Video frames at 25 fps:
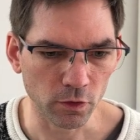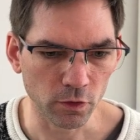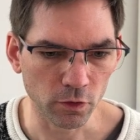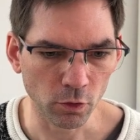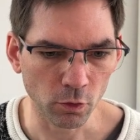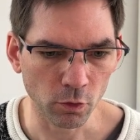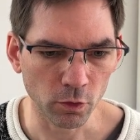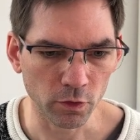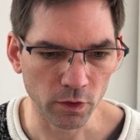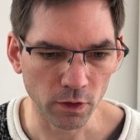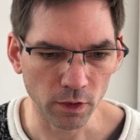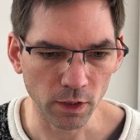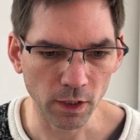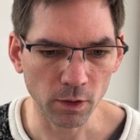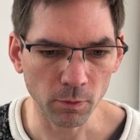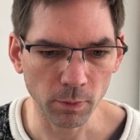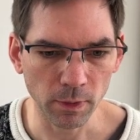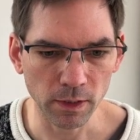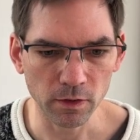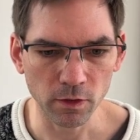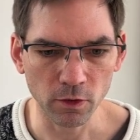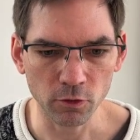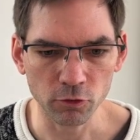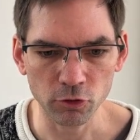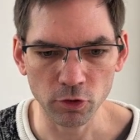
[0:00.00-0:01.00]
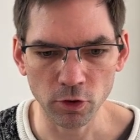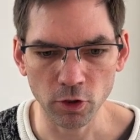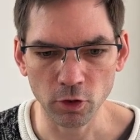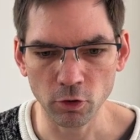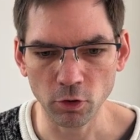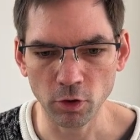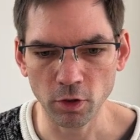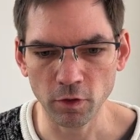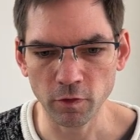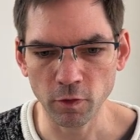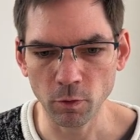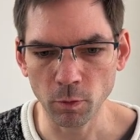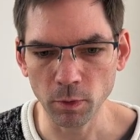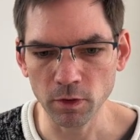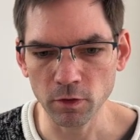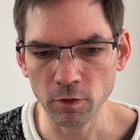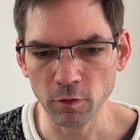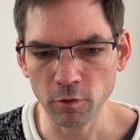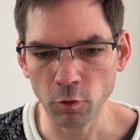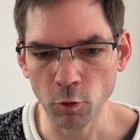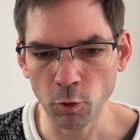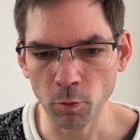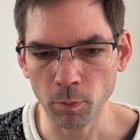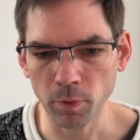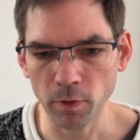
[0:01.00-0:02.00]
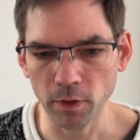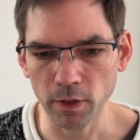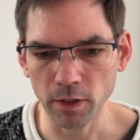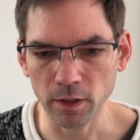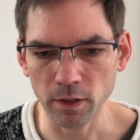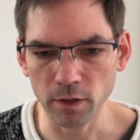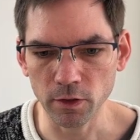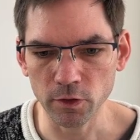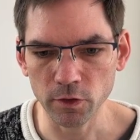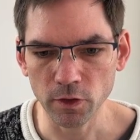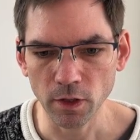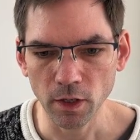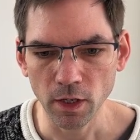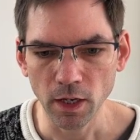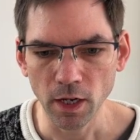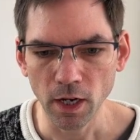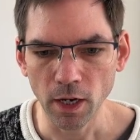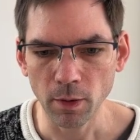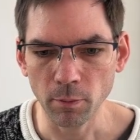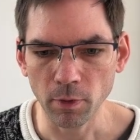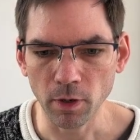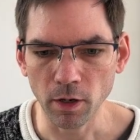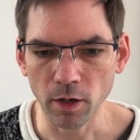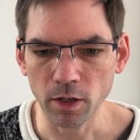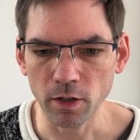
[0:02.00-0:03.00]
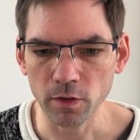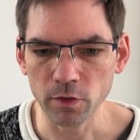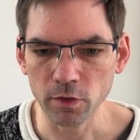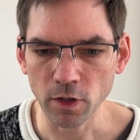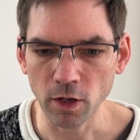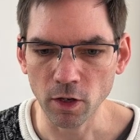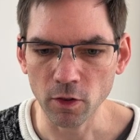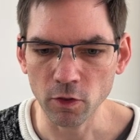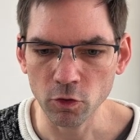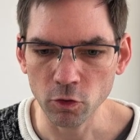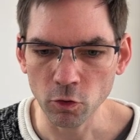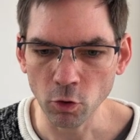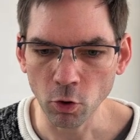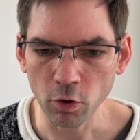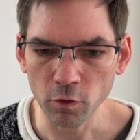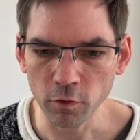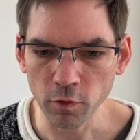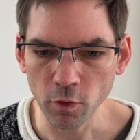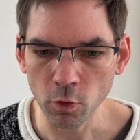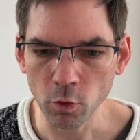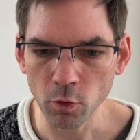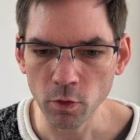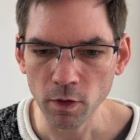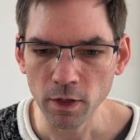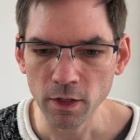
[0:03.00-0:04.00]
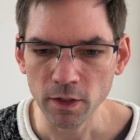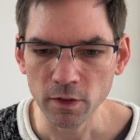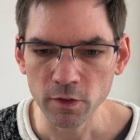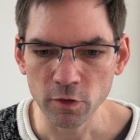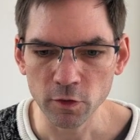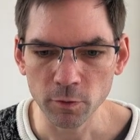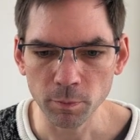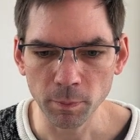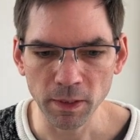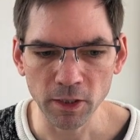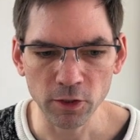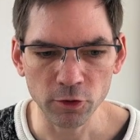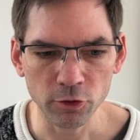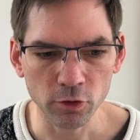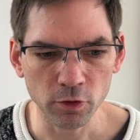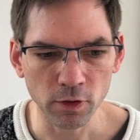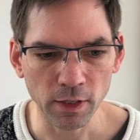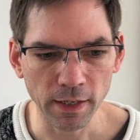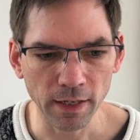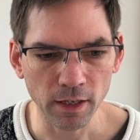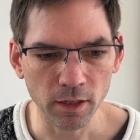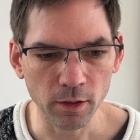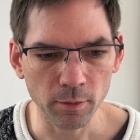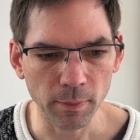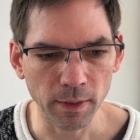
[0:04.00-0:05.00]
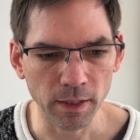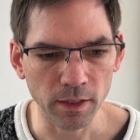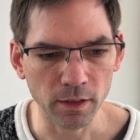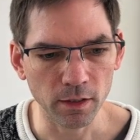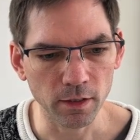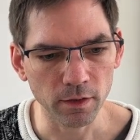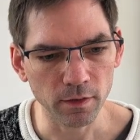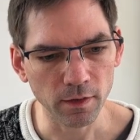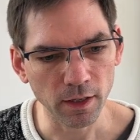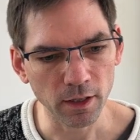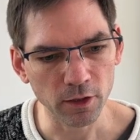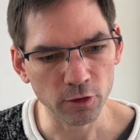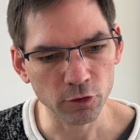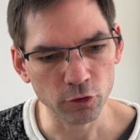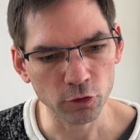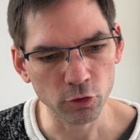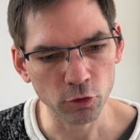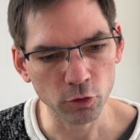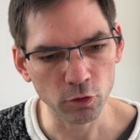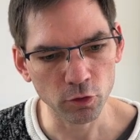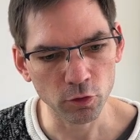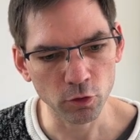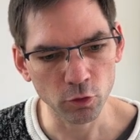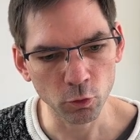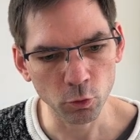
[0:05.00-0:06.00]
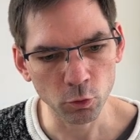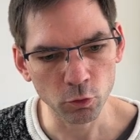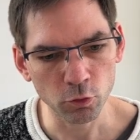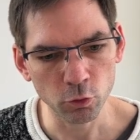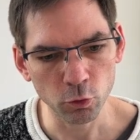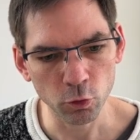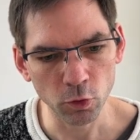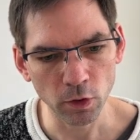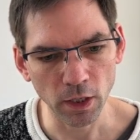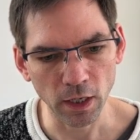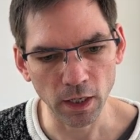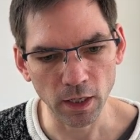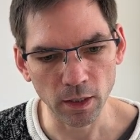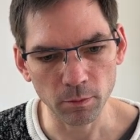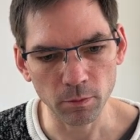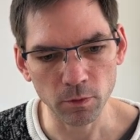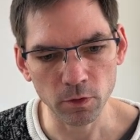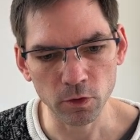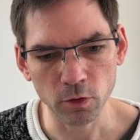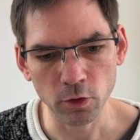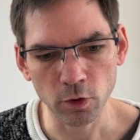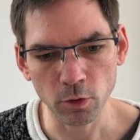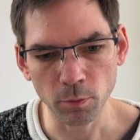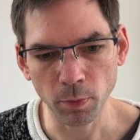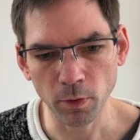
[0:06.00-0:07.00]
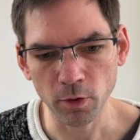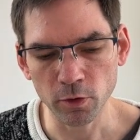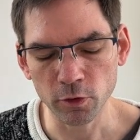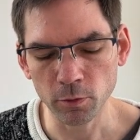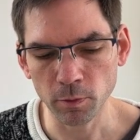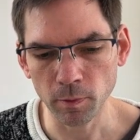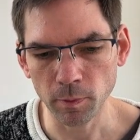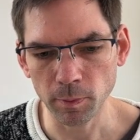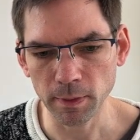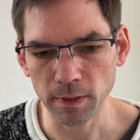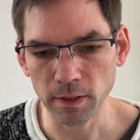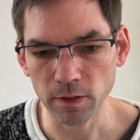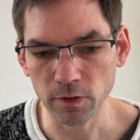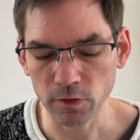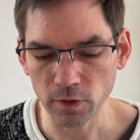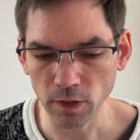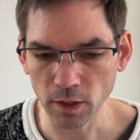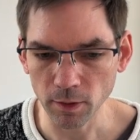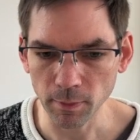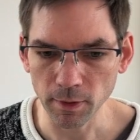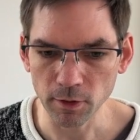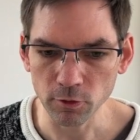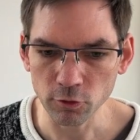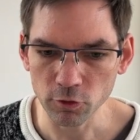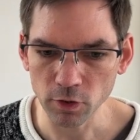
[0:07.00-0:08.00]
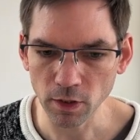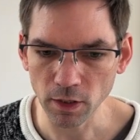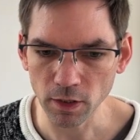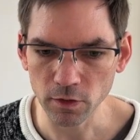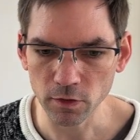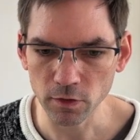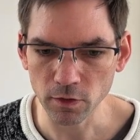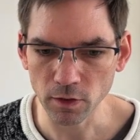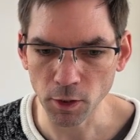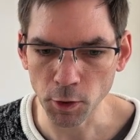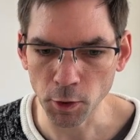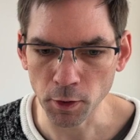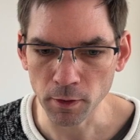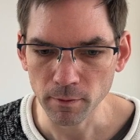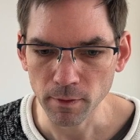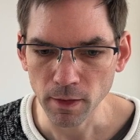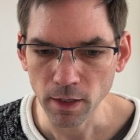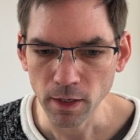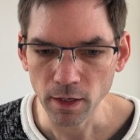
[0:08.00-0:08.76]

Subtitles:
So it's a lightweight dungeon crawler for 1 to 4 players. And it's got a novel spatial element that assures no 2 games could possibly be the same. Interesting.